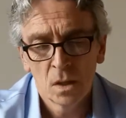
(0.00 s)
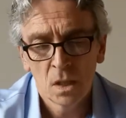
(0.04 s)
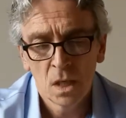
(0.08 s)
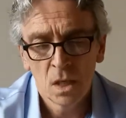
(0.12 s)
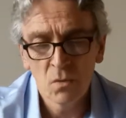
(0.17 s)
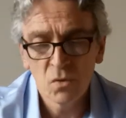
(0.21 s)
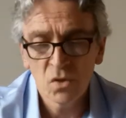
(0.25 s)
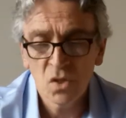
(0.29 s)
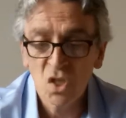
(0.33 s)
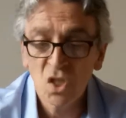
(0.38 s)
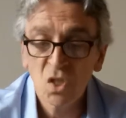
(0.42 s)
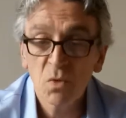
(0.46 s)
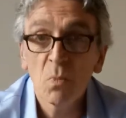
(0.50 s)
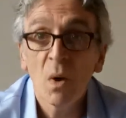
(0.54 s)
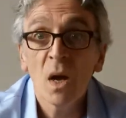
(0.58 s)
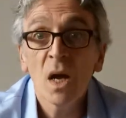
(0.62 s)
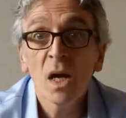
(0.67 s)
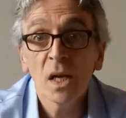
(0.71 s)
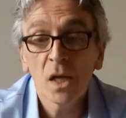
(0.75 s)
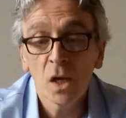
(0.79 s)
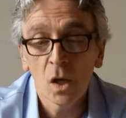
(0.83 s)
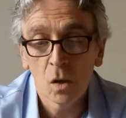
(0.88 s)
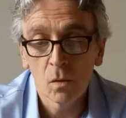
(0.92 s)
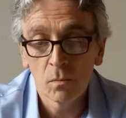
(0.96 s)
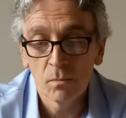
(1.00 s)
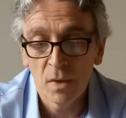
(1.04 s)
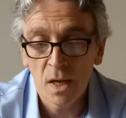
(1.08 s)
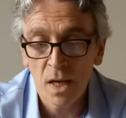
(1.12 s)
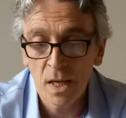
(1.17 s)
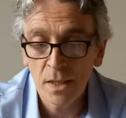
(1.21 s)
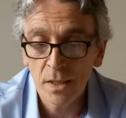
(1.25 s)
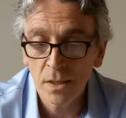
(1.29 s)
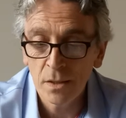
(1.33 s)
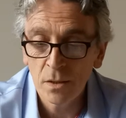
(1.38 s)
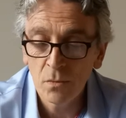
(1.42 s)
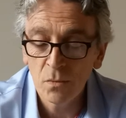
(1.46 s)
He was a smiley old
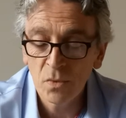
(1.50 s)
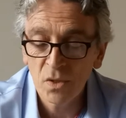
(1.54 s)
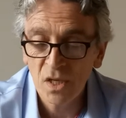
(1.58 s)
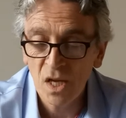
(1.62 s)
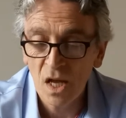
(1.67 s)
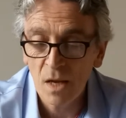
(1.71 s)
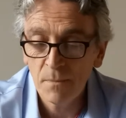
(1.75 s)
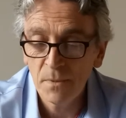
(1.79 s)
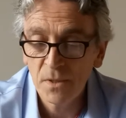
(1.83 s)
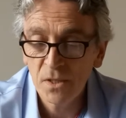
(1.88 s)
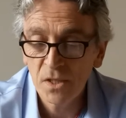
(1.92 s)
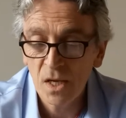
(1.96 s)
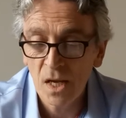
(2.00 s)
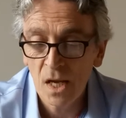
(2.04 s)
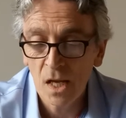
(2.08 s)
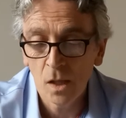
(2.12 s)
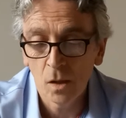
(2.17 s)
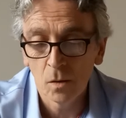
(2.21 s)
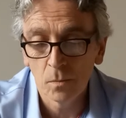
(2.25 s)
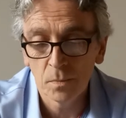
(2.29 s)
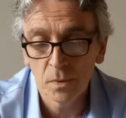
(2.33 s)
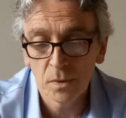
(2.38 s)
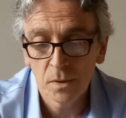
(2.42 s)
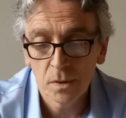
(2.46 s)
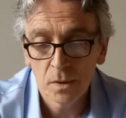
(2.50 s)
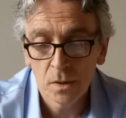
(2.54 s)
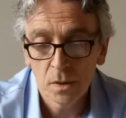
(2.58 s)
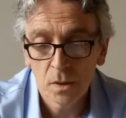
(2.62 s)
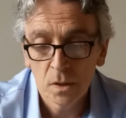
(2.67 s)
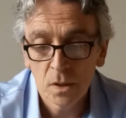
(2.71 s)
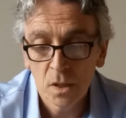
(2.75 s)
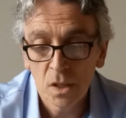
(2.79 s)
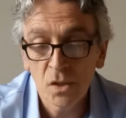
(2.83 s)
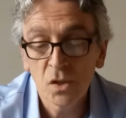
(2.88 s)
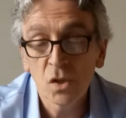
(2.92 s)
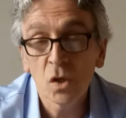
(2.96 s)
man and was happy to help.
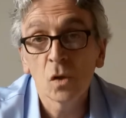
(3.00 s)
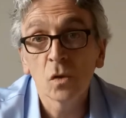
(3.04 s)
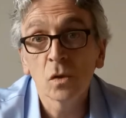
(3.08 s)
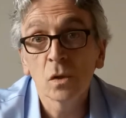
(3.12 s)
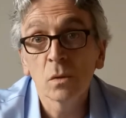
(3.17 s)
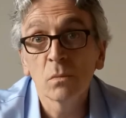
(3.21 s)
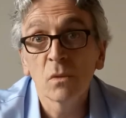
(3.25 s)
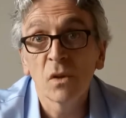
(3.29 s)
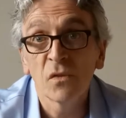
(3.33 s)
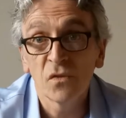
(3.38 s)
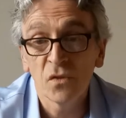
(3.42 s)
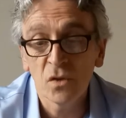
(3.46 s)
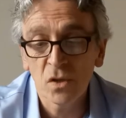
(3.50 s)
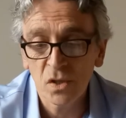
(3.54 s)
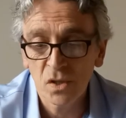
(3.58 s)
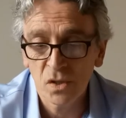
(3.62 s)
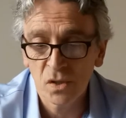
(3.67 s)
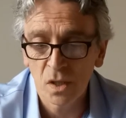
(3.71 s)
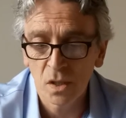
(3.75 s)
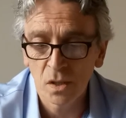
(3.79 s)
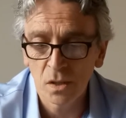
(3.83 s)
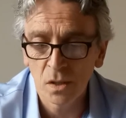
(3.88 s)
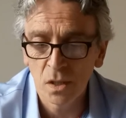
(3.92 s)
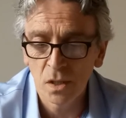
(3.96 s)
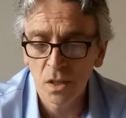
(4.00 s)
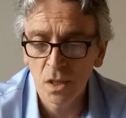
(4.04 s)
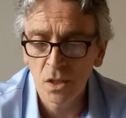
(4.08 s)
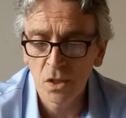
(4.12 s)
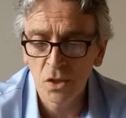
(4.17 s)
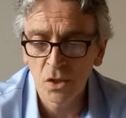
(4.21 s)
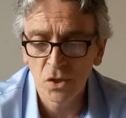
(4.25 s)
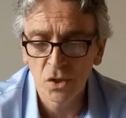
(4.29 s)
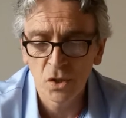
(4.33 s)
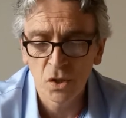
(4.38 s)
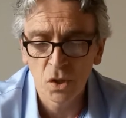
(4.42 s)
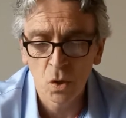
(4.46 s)
He told them the first thing they
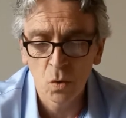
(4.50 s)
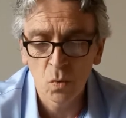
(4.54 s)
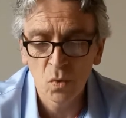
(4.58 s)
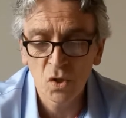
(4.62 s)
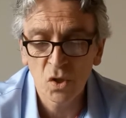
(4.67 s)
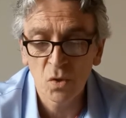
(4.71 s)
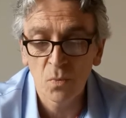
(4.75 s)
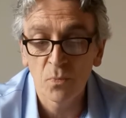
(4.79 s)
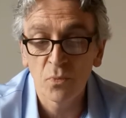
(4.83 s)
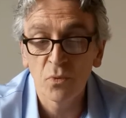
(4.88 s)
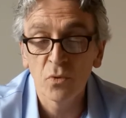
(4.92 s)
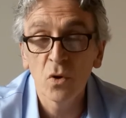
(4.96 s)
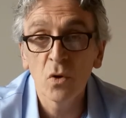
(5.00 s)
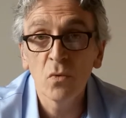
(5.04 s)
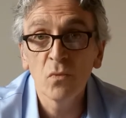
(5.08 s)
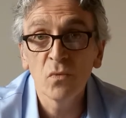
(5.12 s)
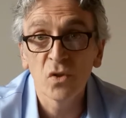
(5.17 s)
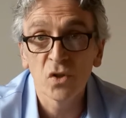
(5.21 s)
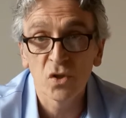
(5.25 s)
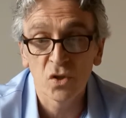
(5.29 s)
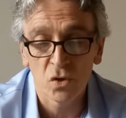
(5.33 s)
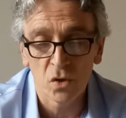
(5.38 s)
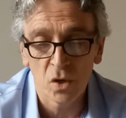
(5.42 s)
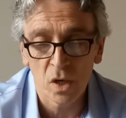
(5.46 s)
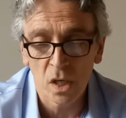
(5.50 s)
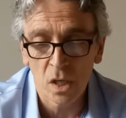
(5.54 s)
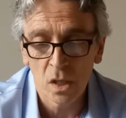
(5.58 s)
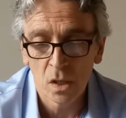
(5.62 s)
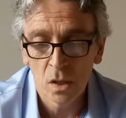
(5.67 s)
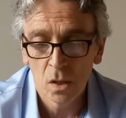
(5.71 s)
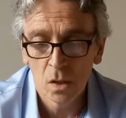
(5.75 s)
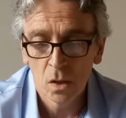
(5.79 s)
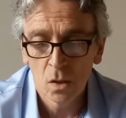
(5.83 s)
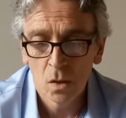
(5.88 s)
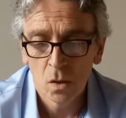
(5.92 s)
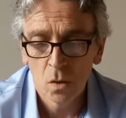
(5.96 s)
needed to do was to prune the tree,
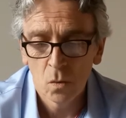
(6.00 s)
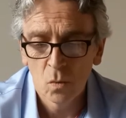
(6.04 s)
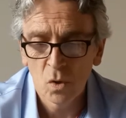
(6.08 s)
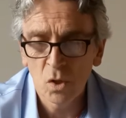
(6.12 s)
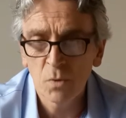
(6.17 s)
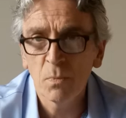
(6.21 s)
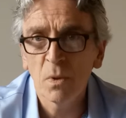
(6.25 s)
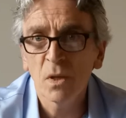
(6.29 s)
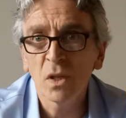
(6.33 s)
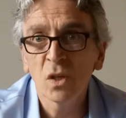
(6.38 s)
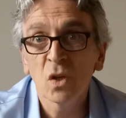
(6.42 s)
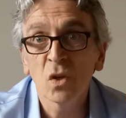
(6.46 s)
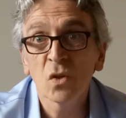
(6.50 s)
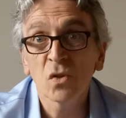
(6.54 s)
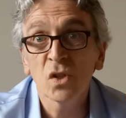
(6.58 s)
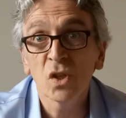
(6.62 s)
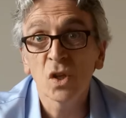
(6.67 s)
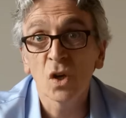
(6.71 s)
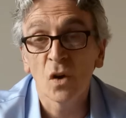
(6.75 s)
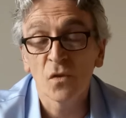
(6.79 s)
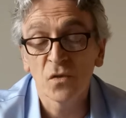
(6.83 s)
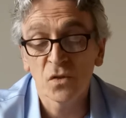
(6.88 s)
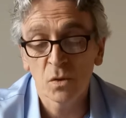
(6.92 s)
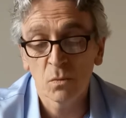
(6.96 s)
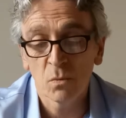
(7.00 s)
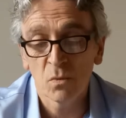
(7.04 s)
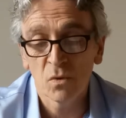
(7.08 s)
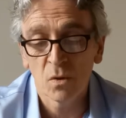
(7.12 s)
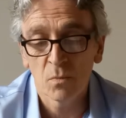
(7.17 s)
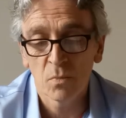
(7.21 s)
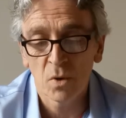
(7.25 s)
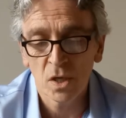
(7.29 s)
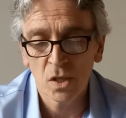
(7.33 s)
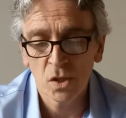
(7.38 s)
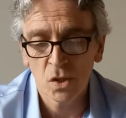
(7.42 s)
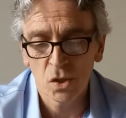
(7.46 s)
which meant cutting off some of the
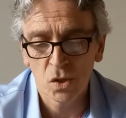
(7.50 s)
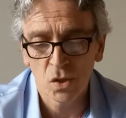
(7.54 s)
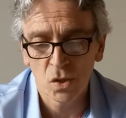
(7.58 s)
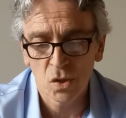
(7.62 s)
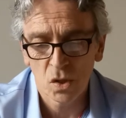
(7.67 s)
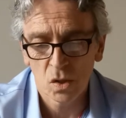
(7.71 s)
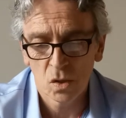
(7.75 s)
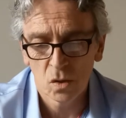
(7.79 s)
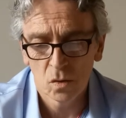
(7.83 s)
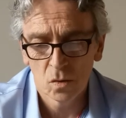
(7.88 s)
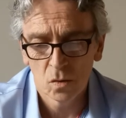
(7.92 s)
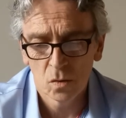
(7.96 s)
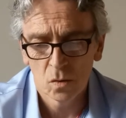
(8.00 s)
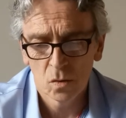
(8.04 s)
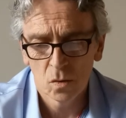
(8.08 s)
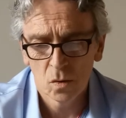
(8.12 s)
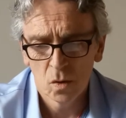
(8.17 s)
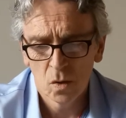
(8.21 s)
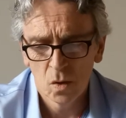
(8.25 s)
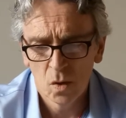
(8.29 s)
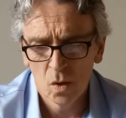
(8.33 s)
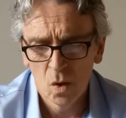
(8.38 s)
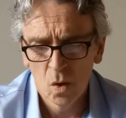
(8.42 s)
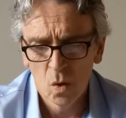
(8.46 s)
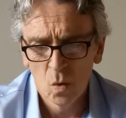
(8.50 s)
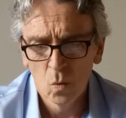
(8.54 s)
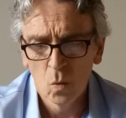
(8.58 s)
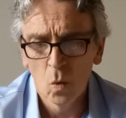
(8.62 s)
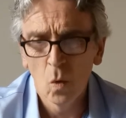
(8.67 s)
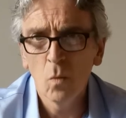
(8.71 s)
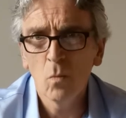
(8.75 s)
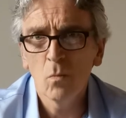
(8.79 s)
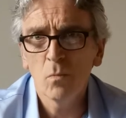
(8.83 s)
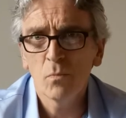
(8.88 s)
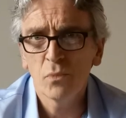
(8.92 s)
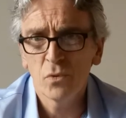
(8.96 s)
branches.
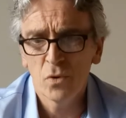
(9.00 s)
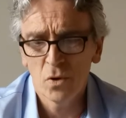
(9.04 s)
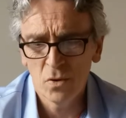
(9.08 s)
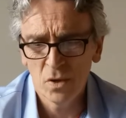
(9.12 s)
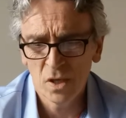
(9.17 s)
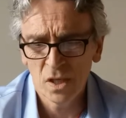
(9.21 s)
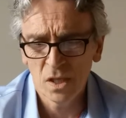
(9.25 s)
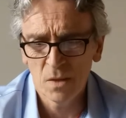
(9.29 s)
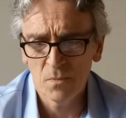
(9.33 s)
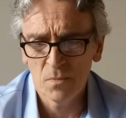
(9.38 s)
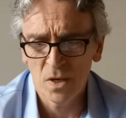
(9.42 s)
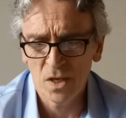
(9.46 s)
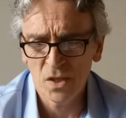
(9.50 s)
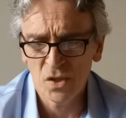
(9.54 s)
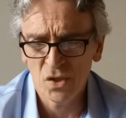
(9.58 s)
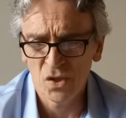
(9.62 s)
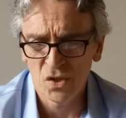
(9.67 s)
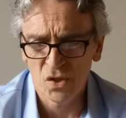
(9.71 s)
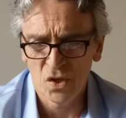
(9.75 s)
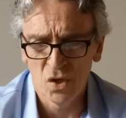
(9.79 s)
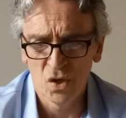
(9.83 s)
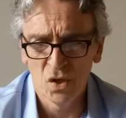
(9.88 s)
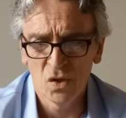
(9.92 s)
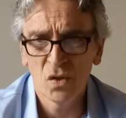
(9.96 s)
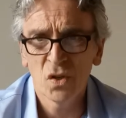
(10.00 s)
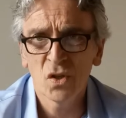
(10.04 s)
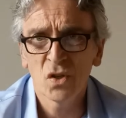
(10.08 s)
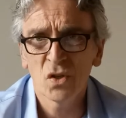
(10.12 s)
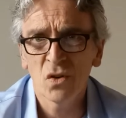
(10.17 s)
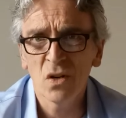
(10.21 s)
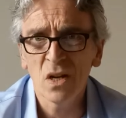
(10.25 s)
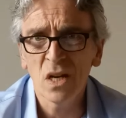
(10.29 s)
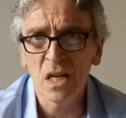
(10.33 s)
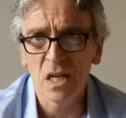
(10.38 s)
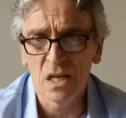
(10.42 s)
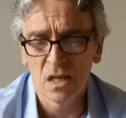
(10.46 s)
"Won't pruning the branches hurt the
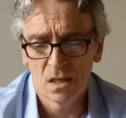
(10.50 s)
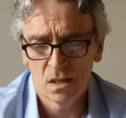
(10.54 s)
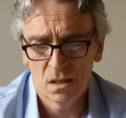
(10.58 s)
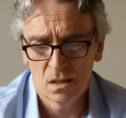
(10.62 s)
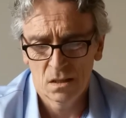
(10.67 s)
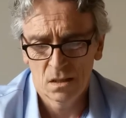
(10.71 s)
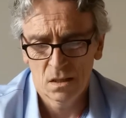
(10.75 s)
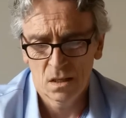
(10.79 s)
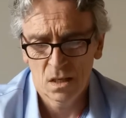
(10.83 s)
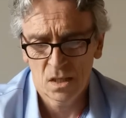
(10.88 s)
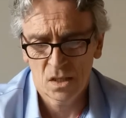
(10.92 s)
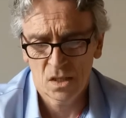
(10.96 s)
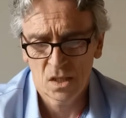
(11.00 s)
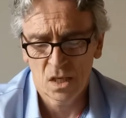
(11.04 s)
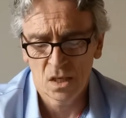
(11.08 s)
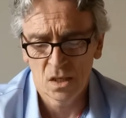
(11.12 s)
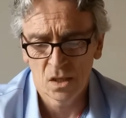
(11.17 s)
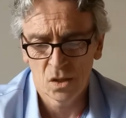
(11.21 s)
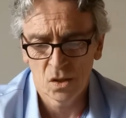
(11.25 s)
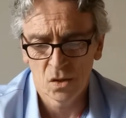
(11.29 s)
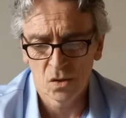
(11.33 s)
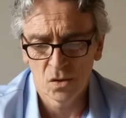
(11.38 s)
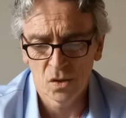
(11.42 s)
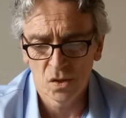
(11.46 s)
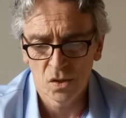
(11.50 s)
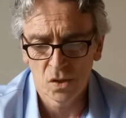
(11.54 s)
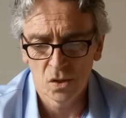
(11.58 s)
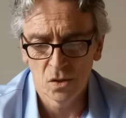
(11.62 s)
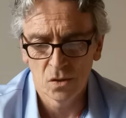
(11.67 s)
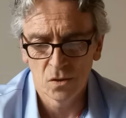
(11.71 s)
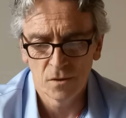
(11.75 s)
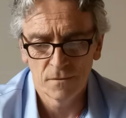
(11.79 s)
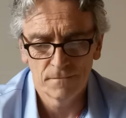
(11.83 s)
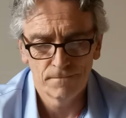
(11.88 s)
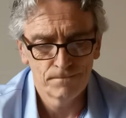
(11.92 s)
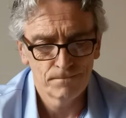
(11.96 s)
tree?" asked Anna,
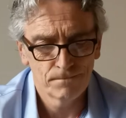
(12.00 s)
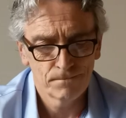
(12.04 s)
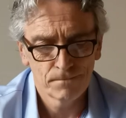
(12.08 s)
concerned.